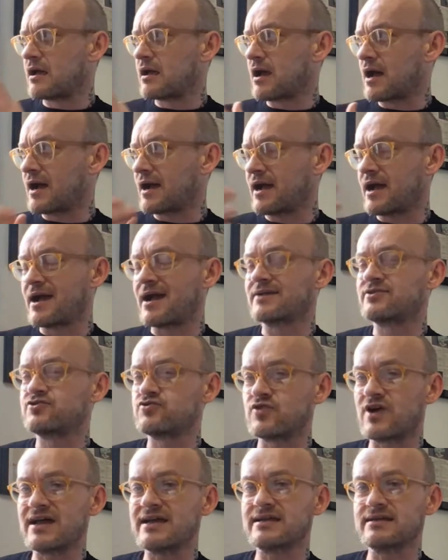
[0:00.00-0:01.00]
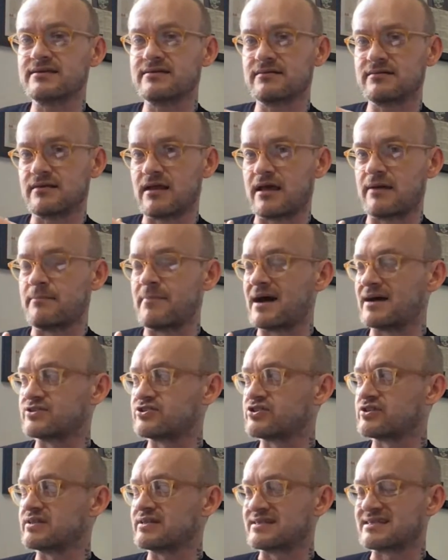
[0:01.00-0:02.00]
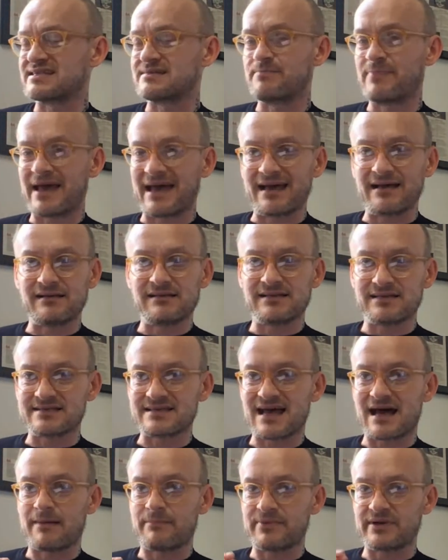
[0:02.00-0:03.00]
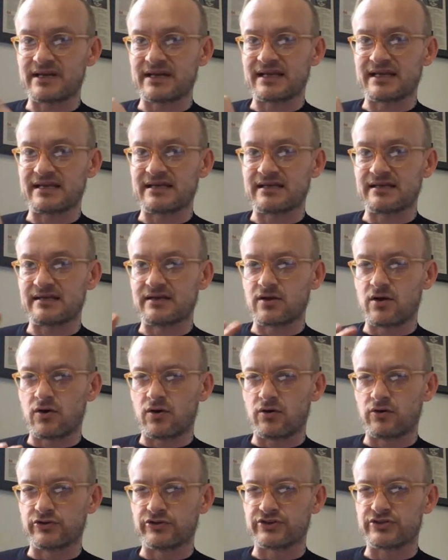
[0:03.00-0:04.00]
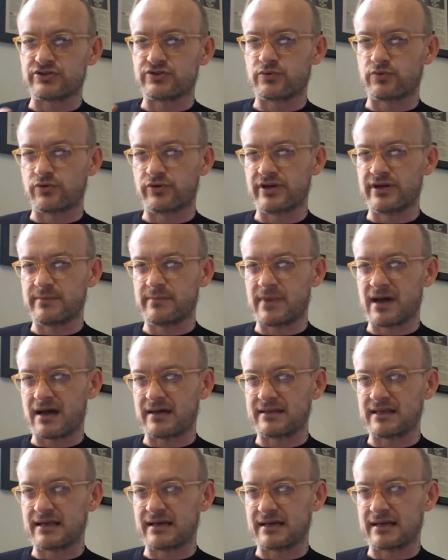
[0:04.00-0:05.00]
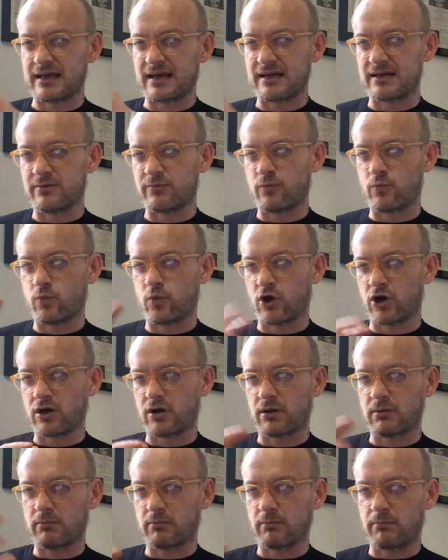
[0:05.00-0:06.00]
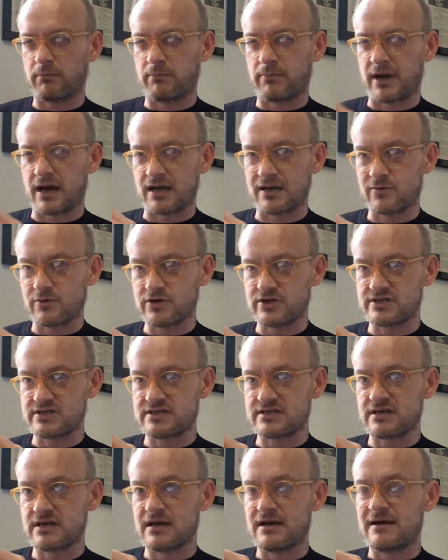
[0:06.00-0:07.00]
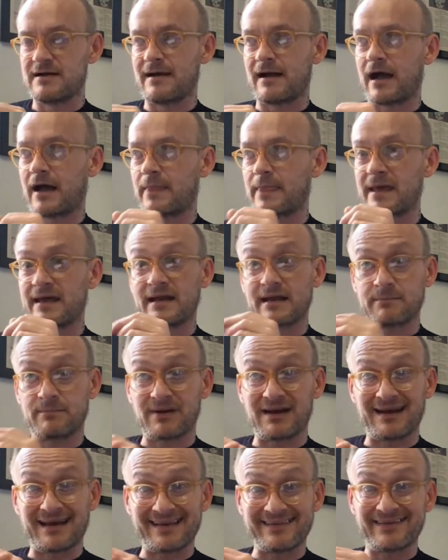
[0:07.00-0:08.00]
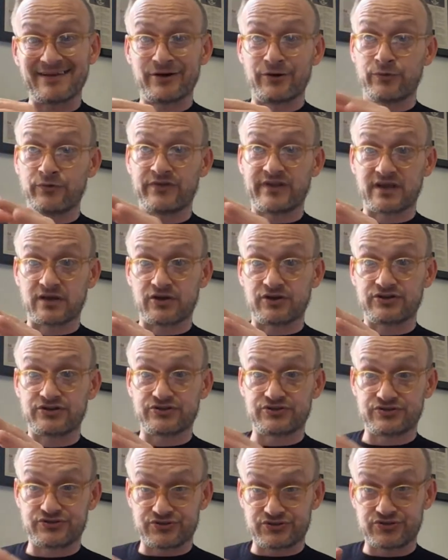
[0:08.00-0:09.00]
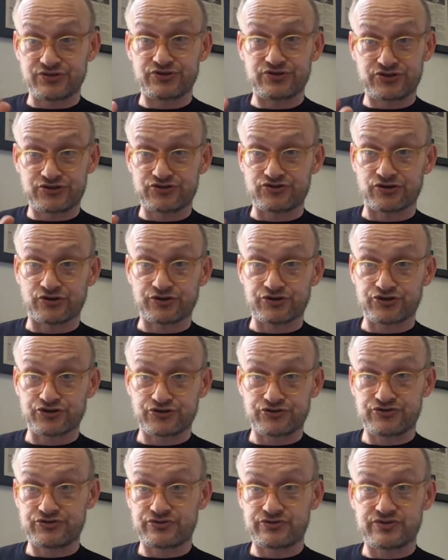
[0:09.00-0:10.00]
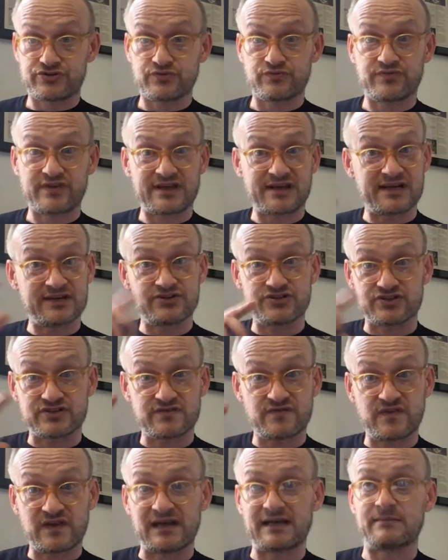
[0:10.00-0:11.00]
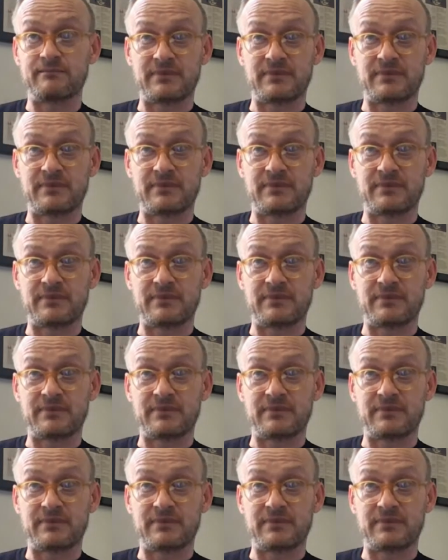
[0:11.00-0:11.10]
I try and imagine the spell that's happening in an auditorium, and then I kind of work backwards. And then I plan the whole thing out to structures. So then I just fill in